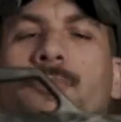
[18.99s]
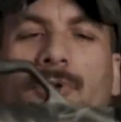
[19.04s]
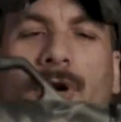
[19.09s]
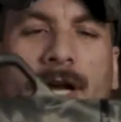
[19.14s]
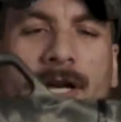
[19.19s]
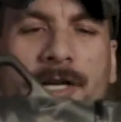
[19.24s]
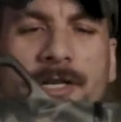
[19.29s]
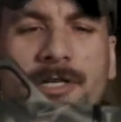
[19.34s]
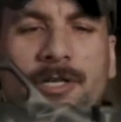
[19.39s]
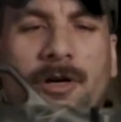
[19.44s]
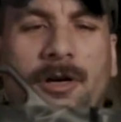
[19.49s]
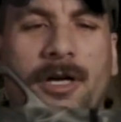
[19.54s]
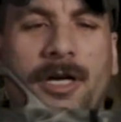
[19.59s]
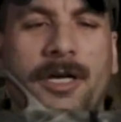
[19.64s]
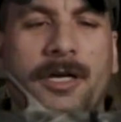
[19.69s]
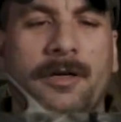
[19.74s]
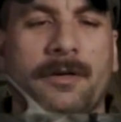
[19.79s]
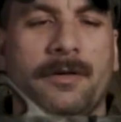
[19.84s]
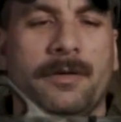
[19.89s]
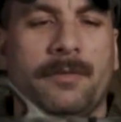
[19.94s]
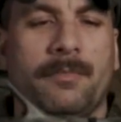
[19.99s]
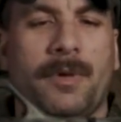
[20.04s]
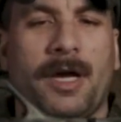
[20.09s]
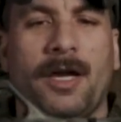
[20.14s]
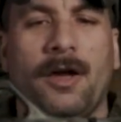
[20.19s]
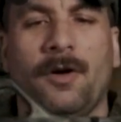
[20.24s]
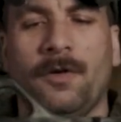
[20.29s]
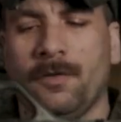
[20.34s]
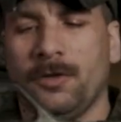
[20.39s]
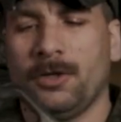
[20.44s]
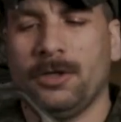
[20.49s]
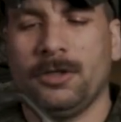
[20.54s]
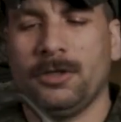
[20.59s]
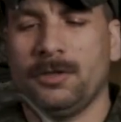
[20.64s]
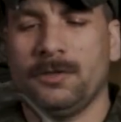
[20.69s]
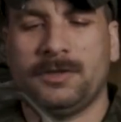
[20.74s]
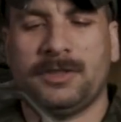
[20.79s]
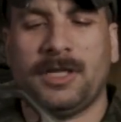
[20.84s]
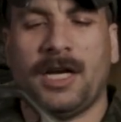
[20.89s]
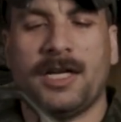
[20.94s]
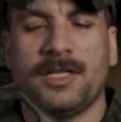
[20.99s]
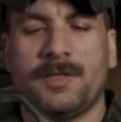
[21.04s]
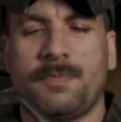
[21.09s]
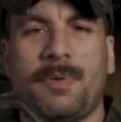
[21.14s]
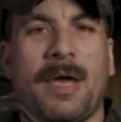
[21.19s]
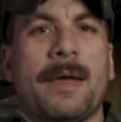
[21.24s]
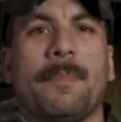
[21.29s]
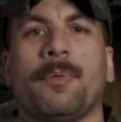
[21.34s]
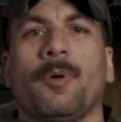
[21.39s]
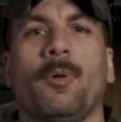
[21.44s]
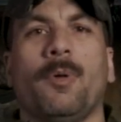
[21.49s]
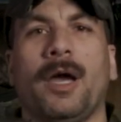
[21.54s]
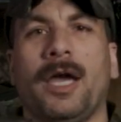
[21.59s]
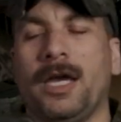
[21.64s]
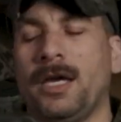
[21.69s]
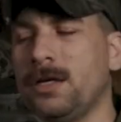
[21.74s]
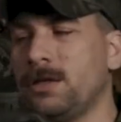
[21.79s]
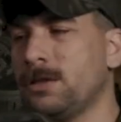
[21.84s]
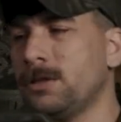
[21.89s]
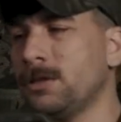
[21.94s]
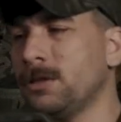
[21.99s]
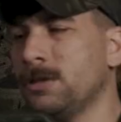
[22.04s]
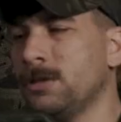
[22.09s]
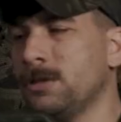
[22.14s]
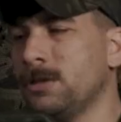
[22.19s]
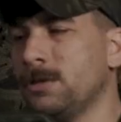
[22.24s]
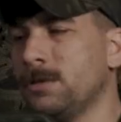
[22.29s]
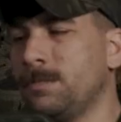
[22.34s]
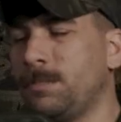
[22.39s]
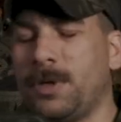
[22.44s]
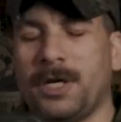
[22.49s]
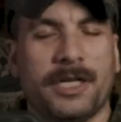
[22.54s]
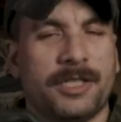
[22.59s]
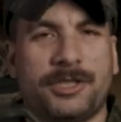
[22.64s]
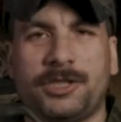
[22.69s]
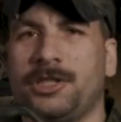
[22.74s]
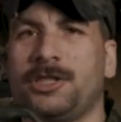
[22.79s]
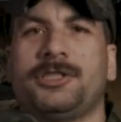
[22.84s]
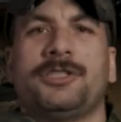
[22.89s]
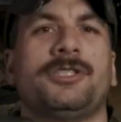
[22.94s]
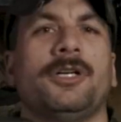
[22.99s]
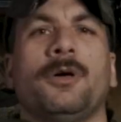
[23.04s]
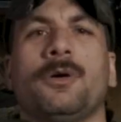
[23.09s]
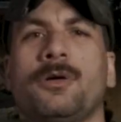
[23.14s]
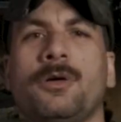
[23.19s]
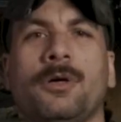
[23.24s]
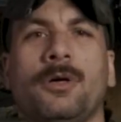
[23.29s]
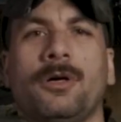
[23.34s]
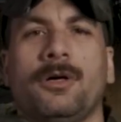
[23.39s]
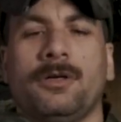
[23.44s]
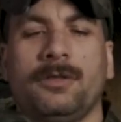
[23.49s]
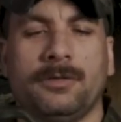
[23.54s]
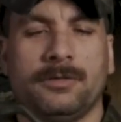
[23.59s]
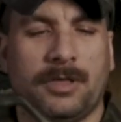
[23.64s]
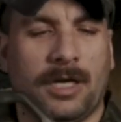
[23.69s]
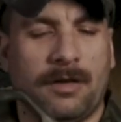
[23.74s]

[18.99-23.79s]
pride and joy, my oversized paperweight, but it's just so cool.